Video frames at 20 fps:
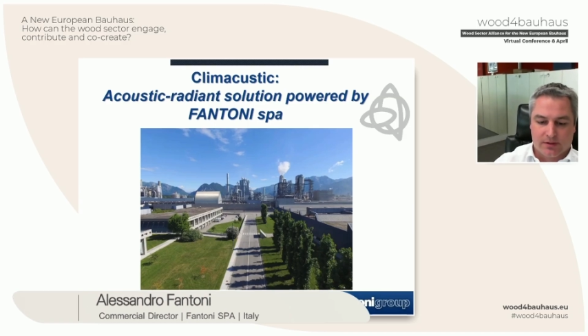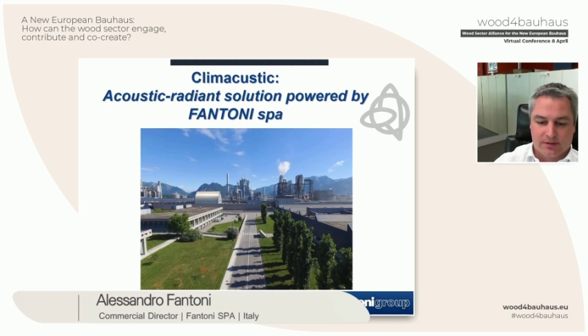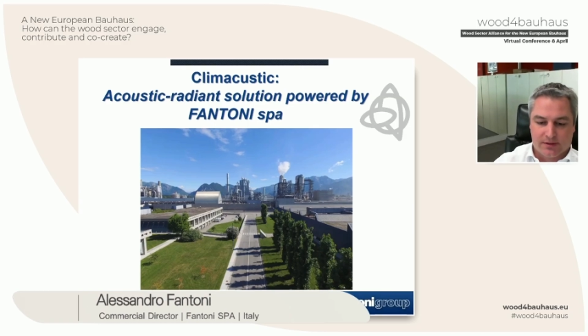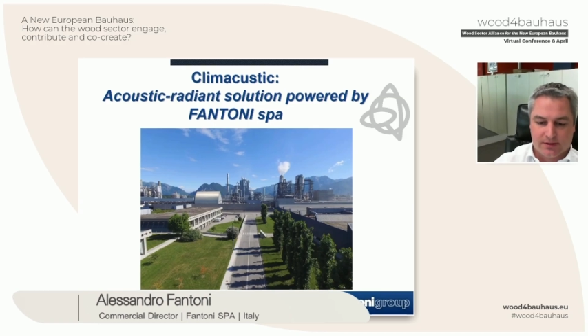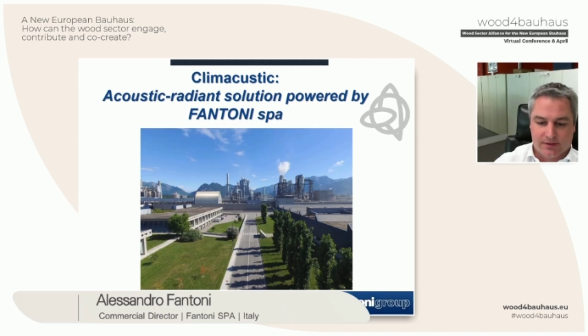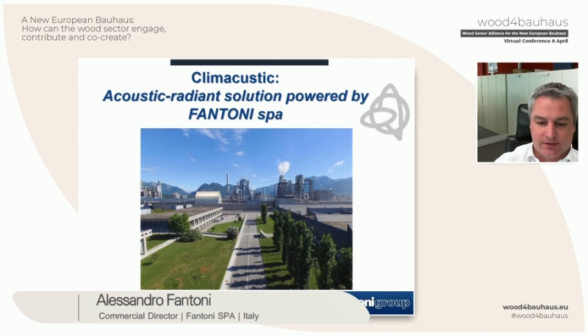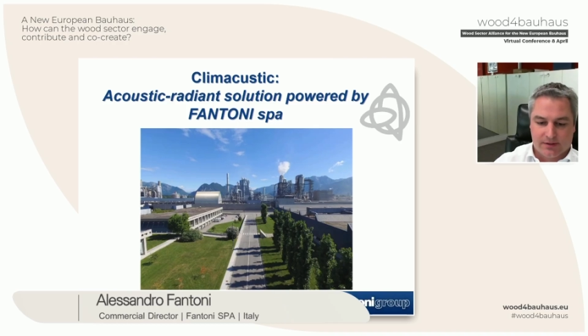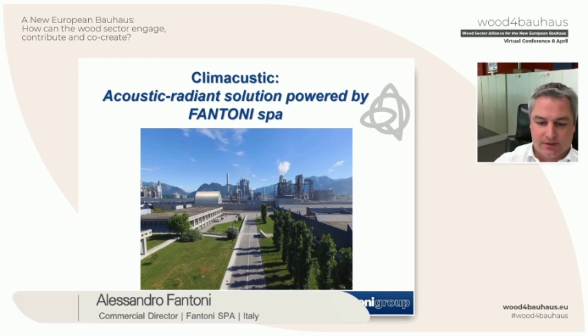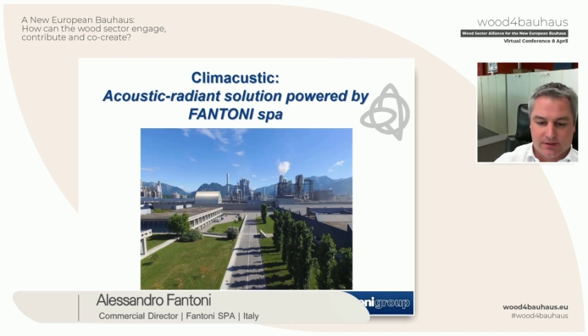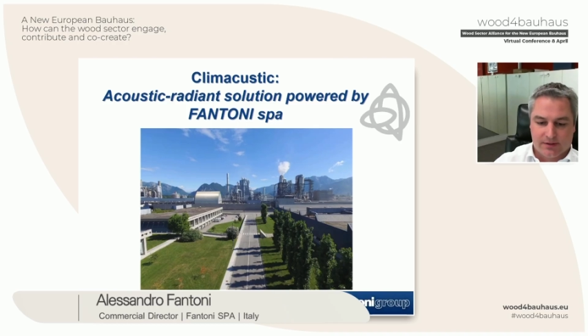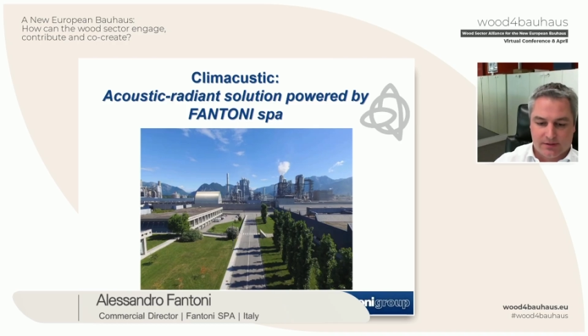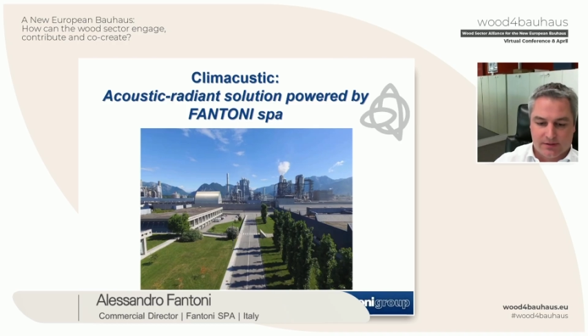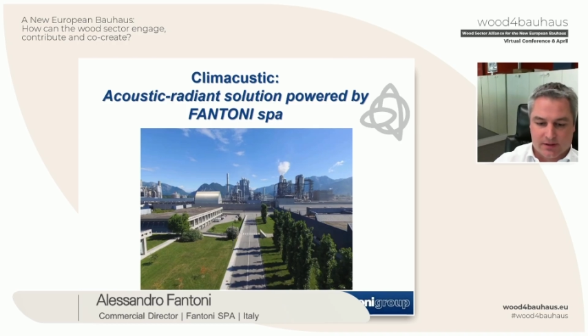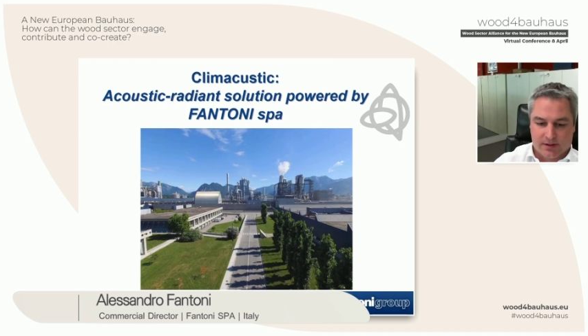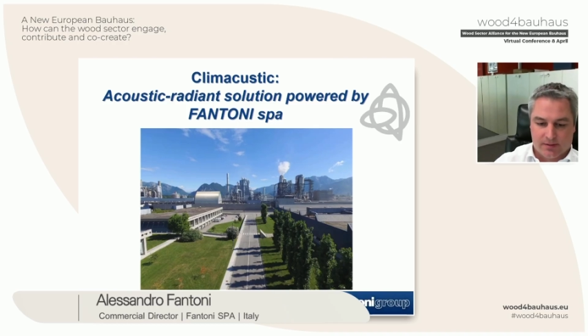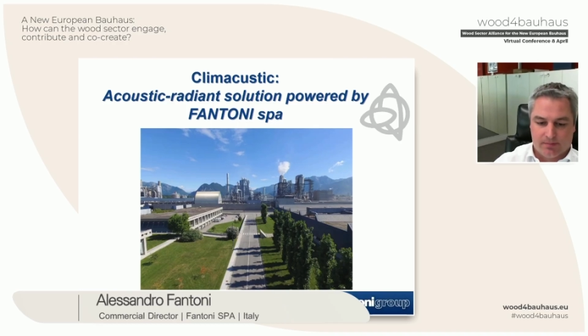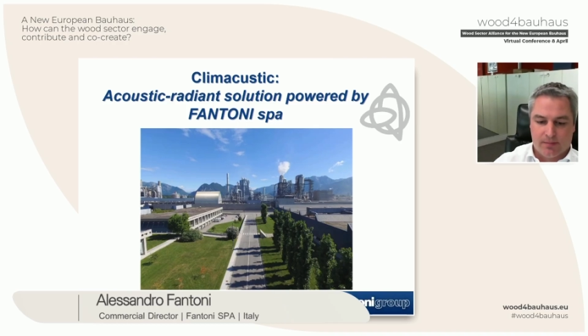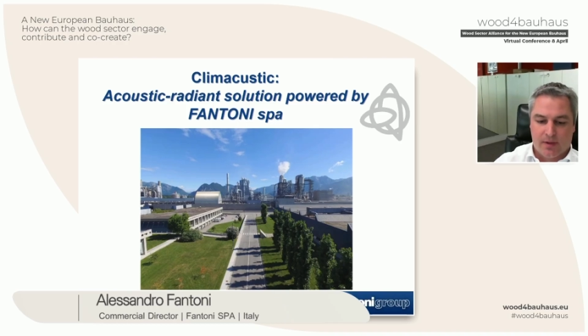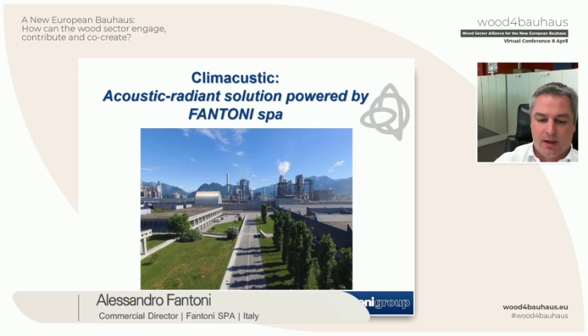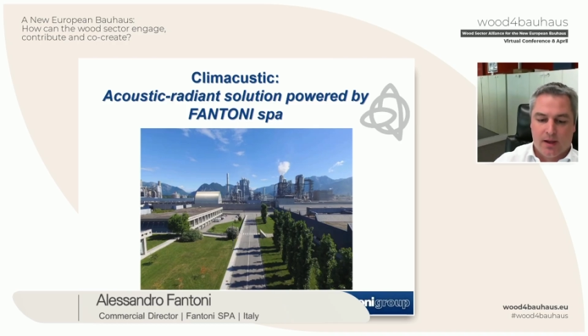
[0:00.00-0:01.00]
system,
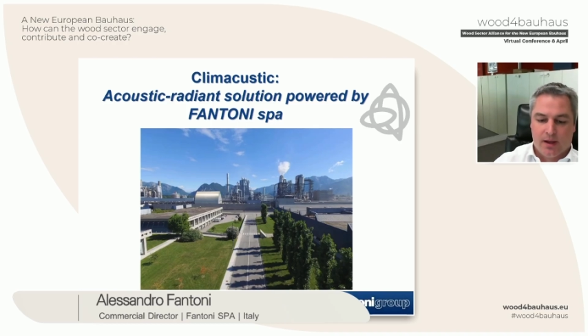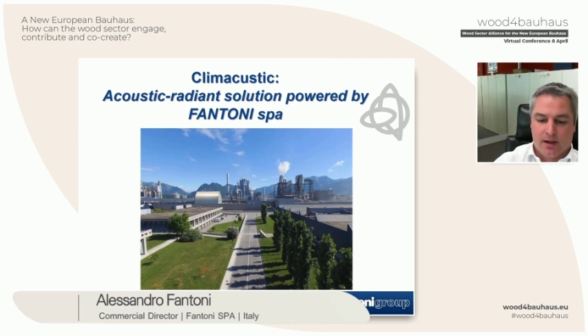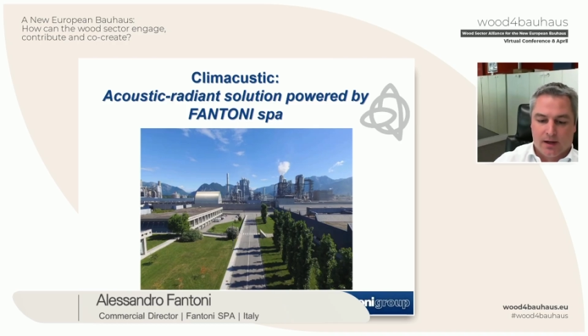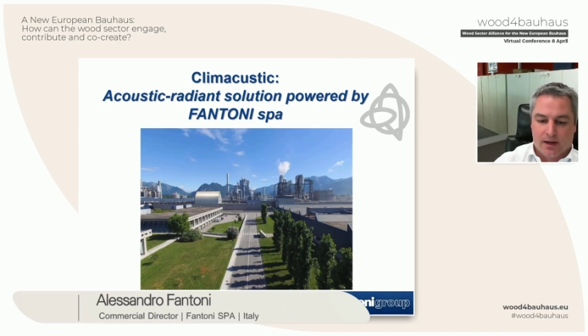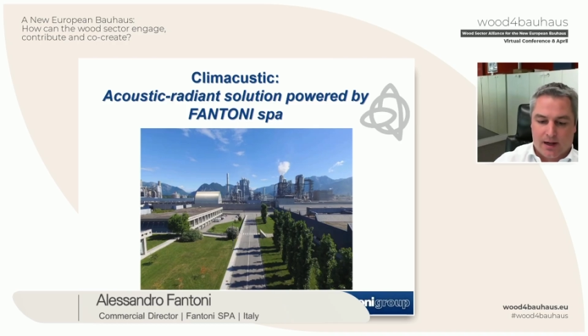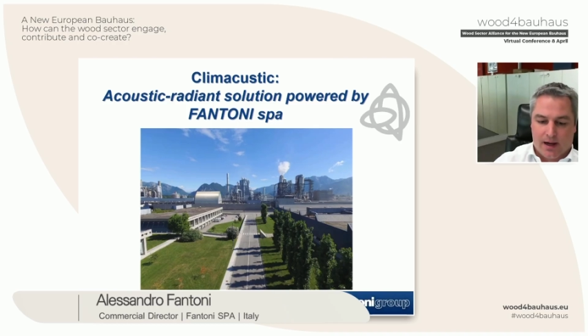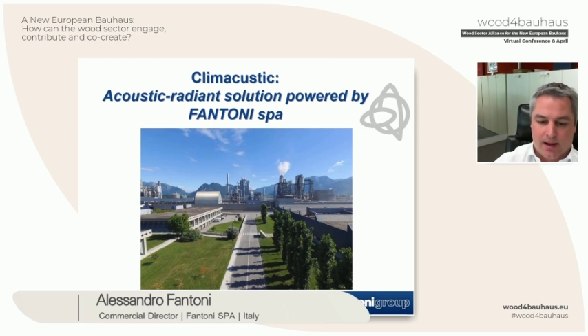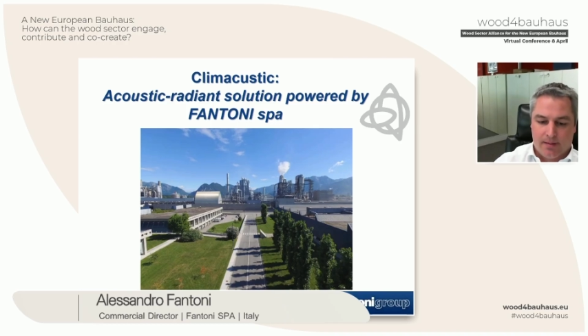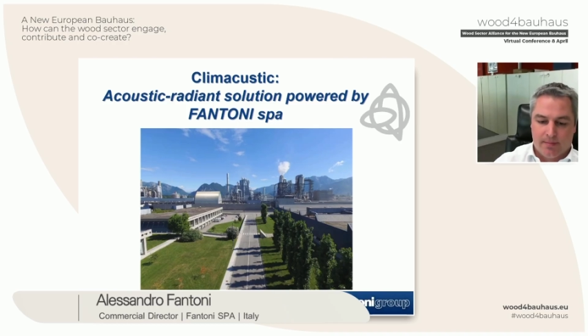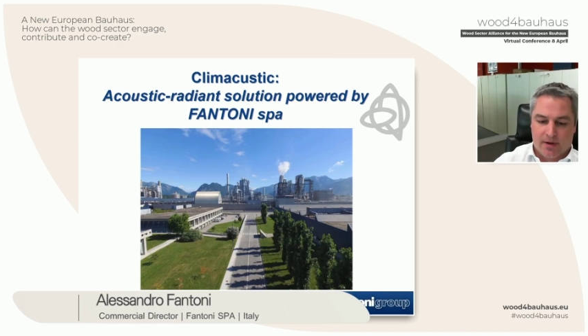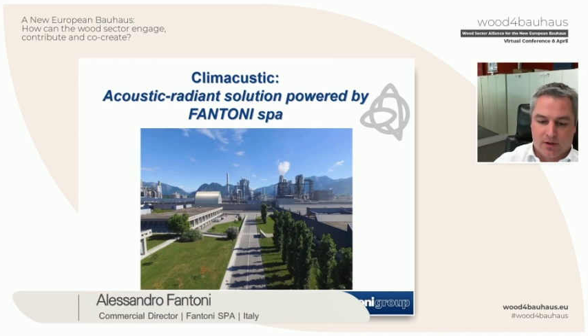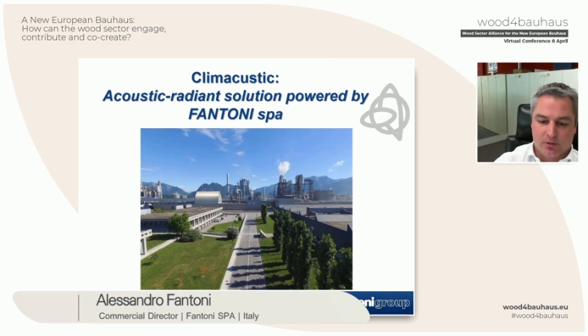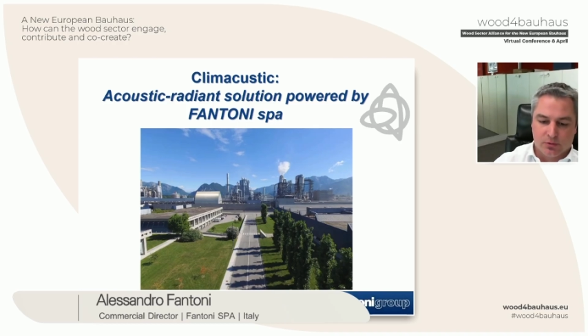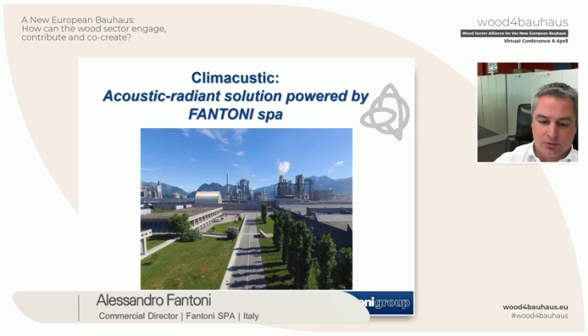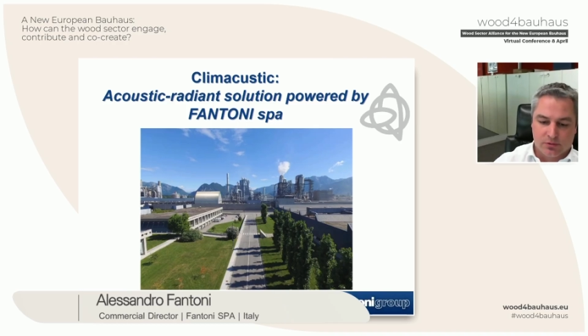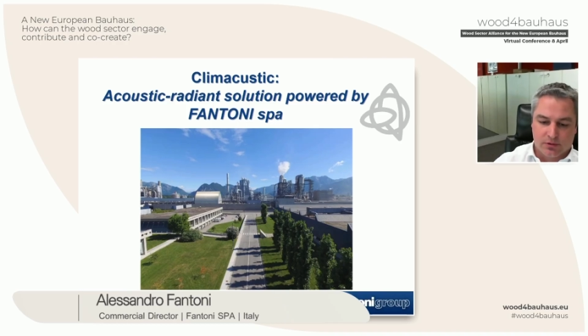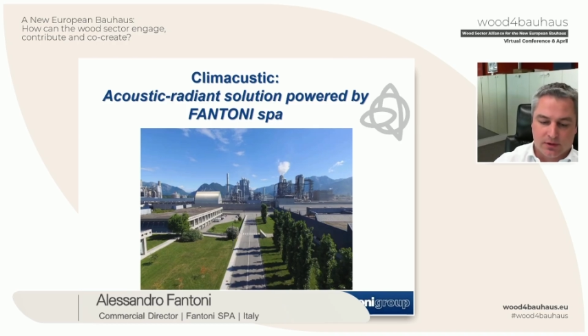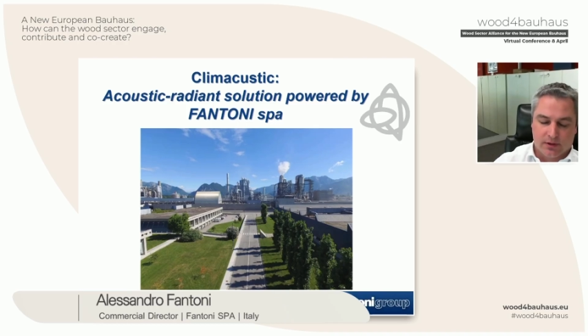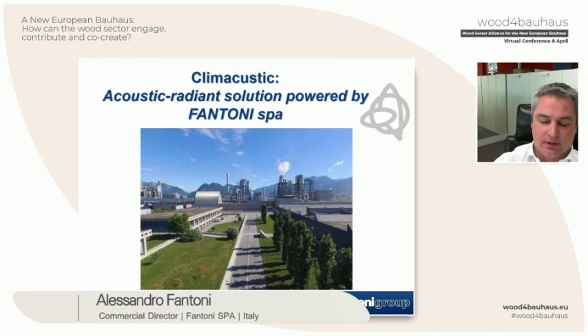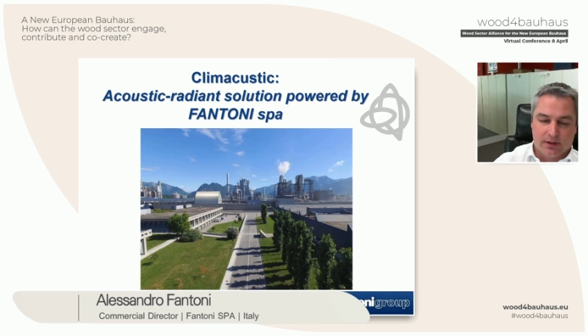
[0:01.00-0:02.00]

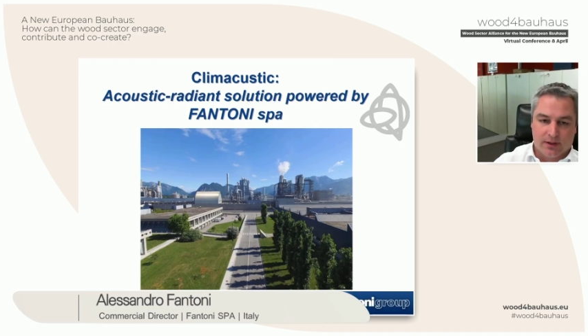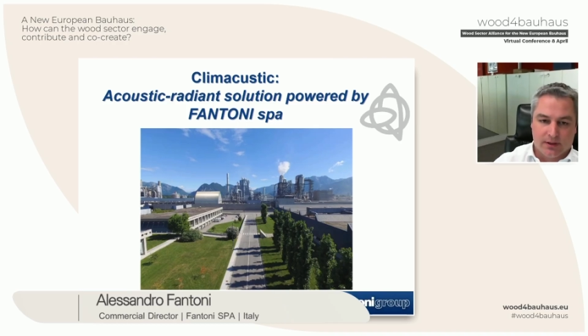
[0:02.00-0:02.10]
Climacustic.